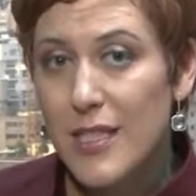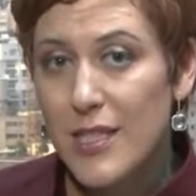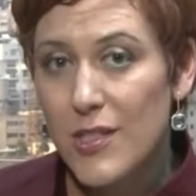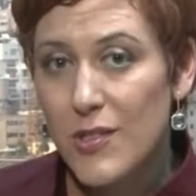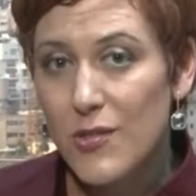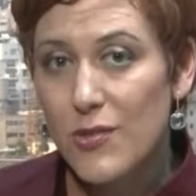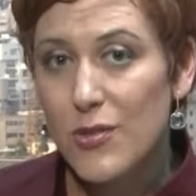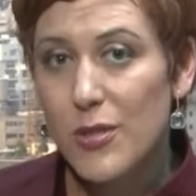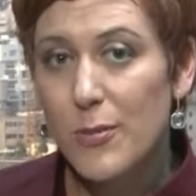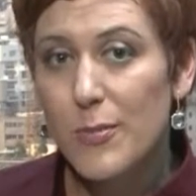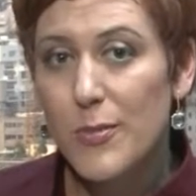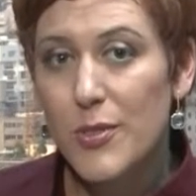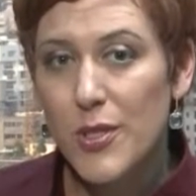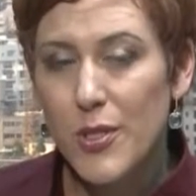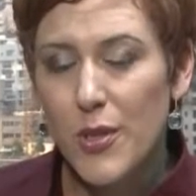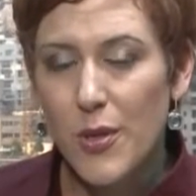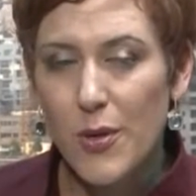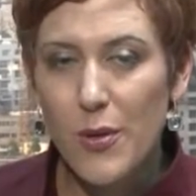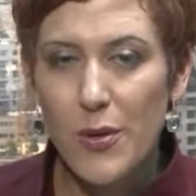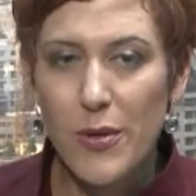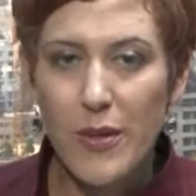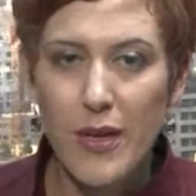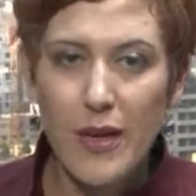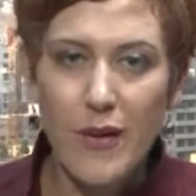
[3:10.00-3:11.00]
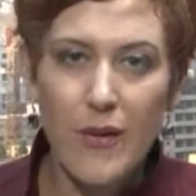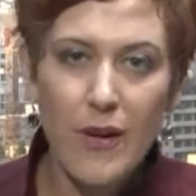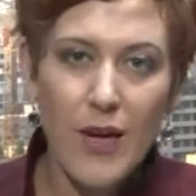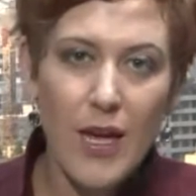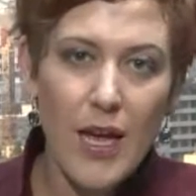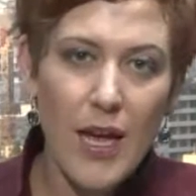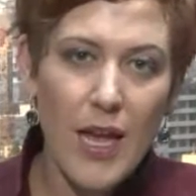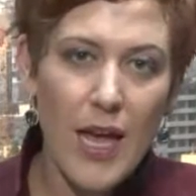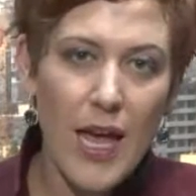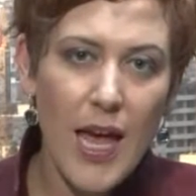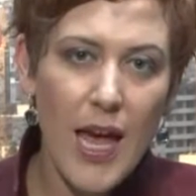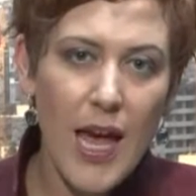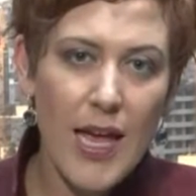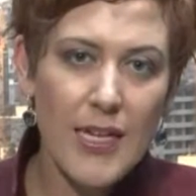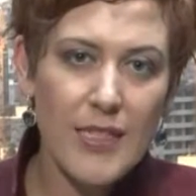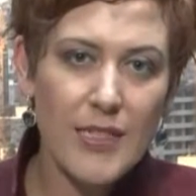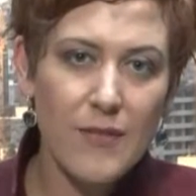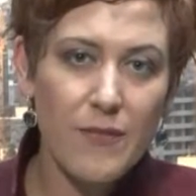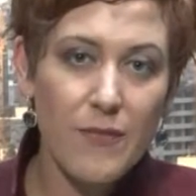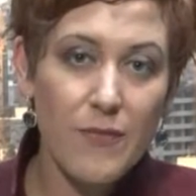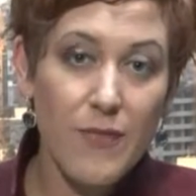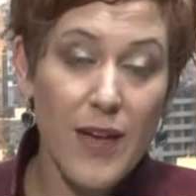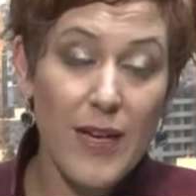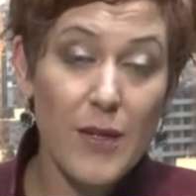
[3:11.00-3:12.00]
his trip to go there, and
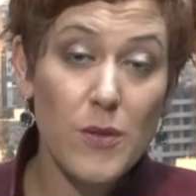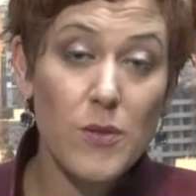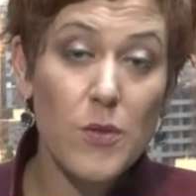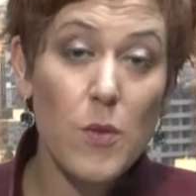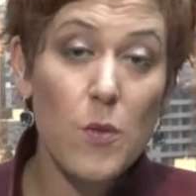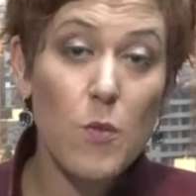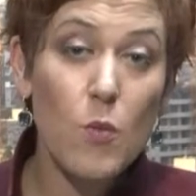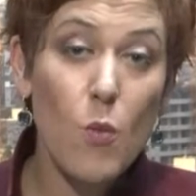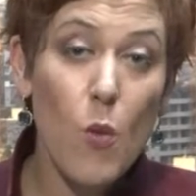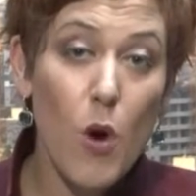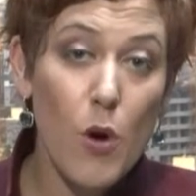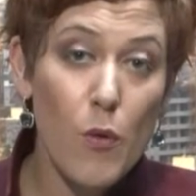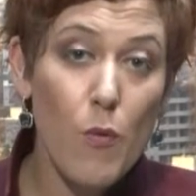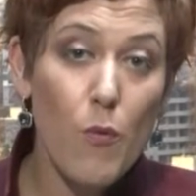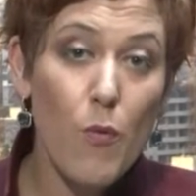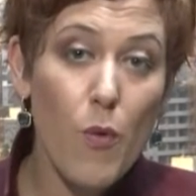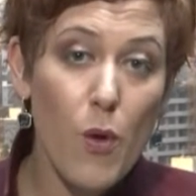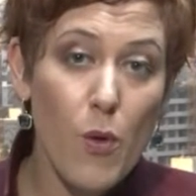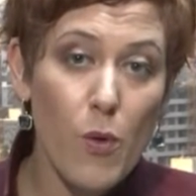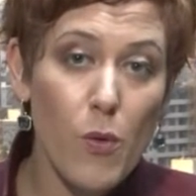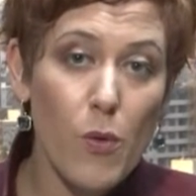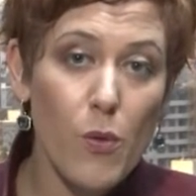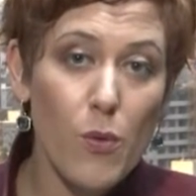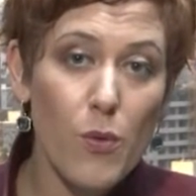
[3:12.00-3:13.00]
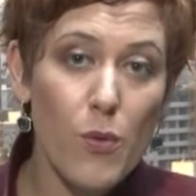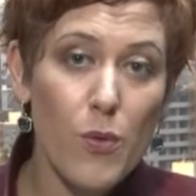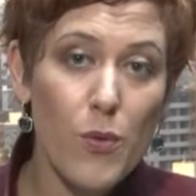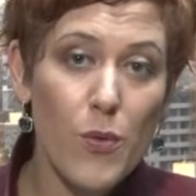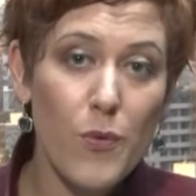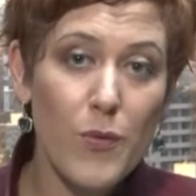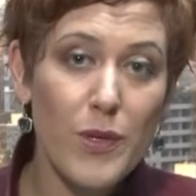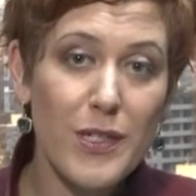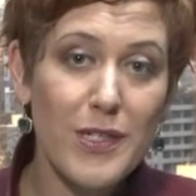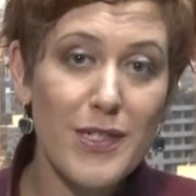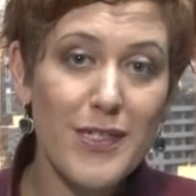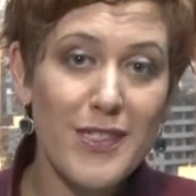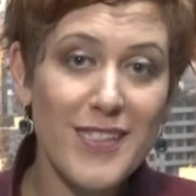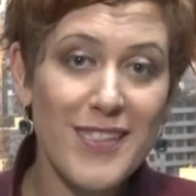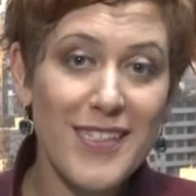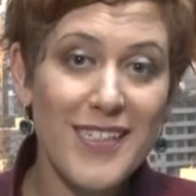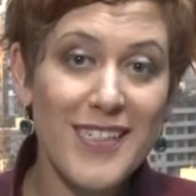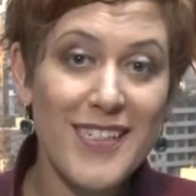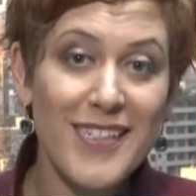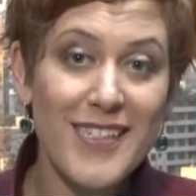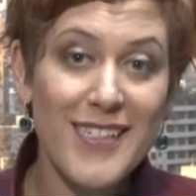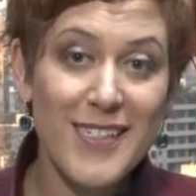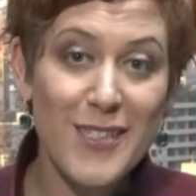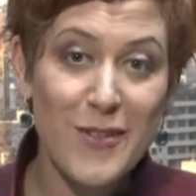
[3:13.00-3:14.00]
in fact, what role the recent
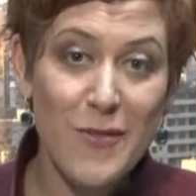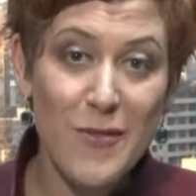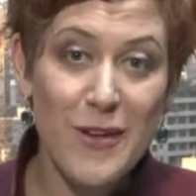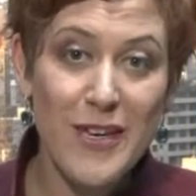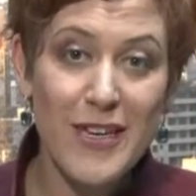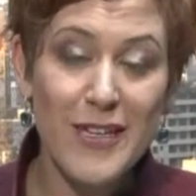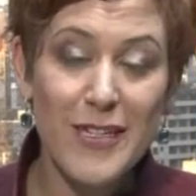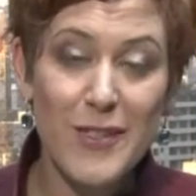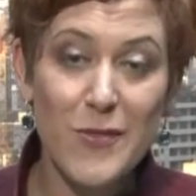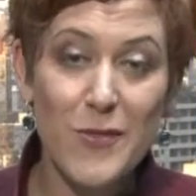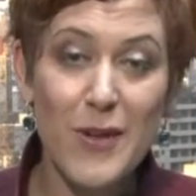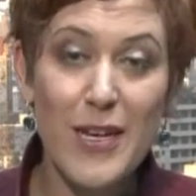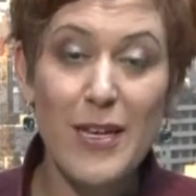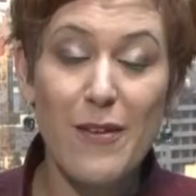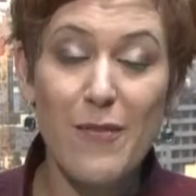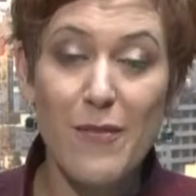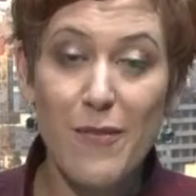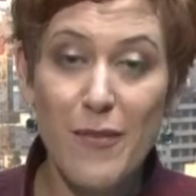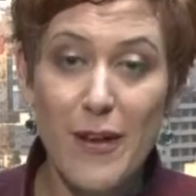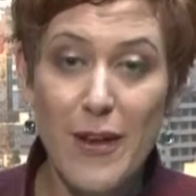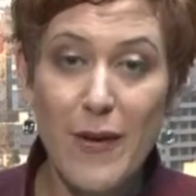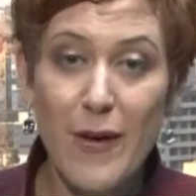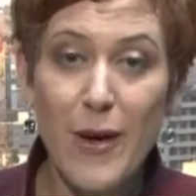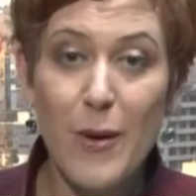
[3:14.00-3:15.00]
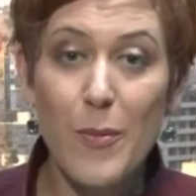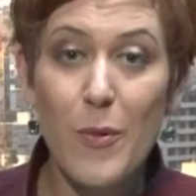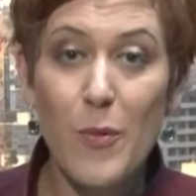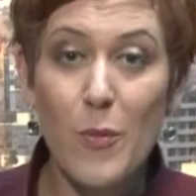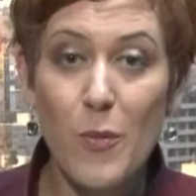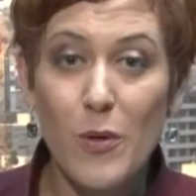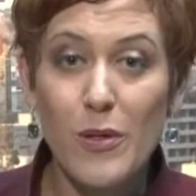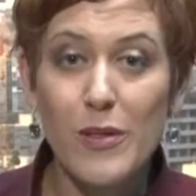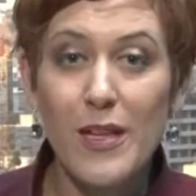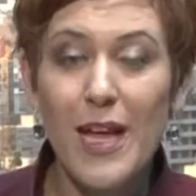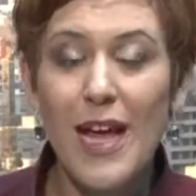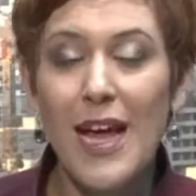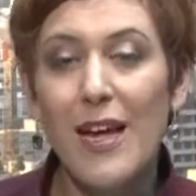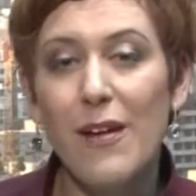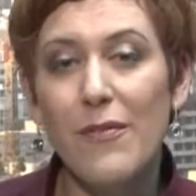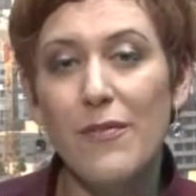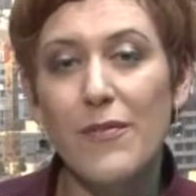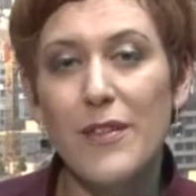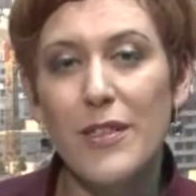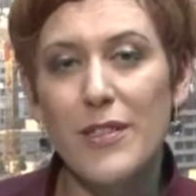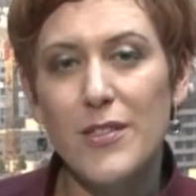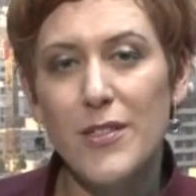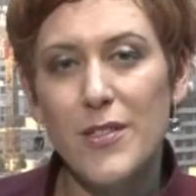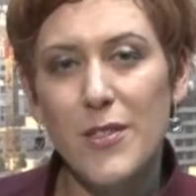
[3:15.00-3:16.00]
Syrian-Israeli flare-up will
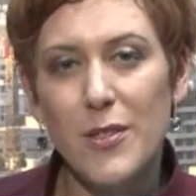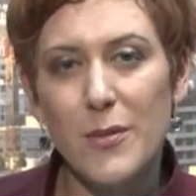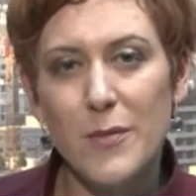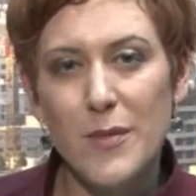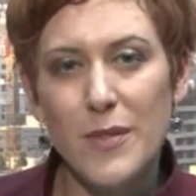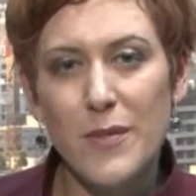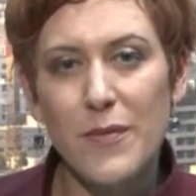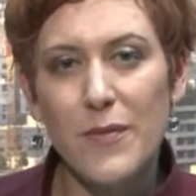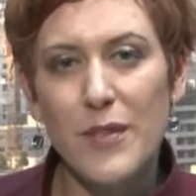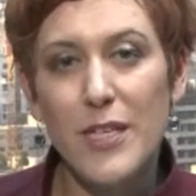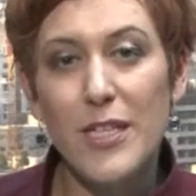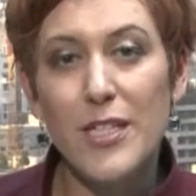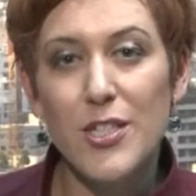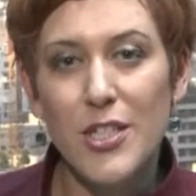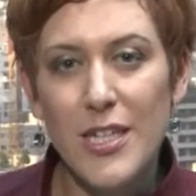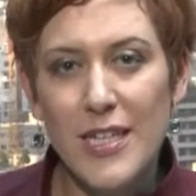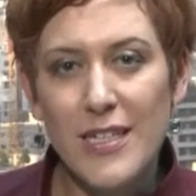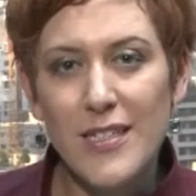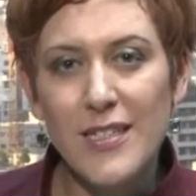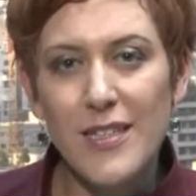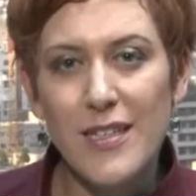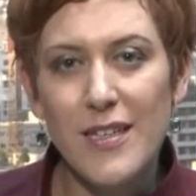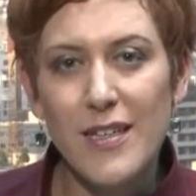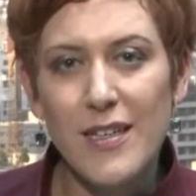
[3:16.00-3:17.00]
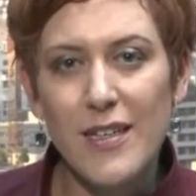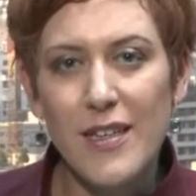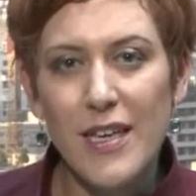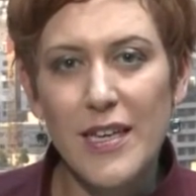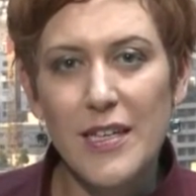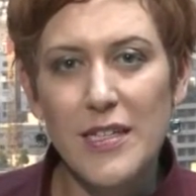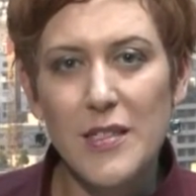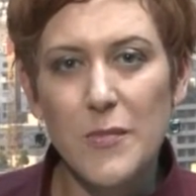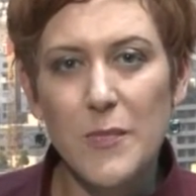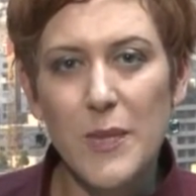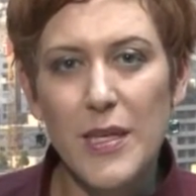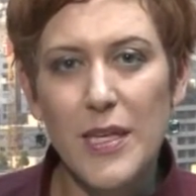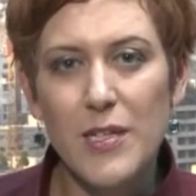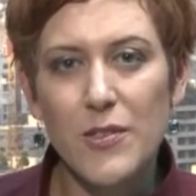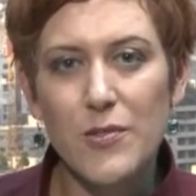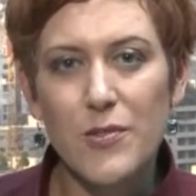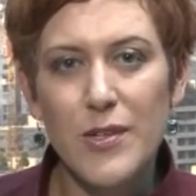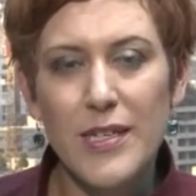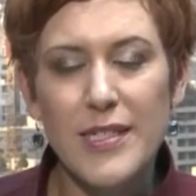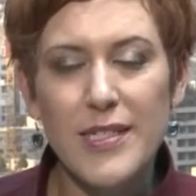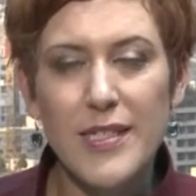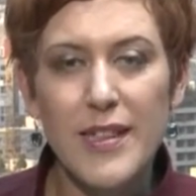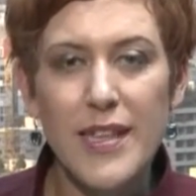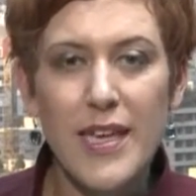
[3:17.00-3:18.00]
have in terms of the agenda that is being
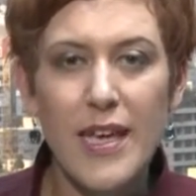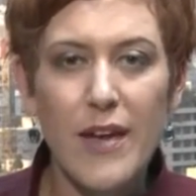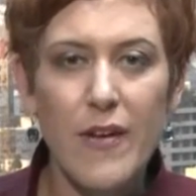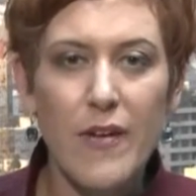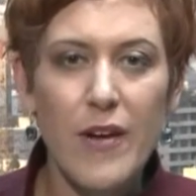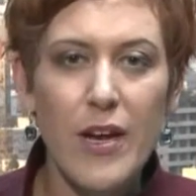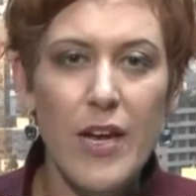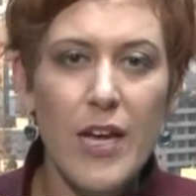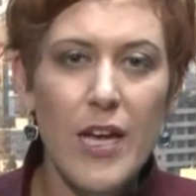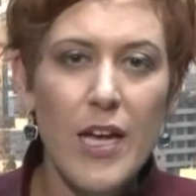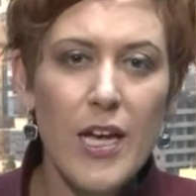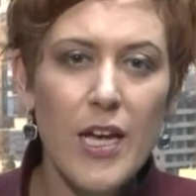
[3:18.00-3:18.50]
addressed there.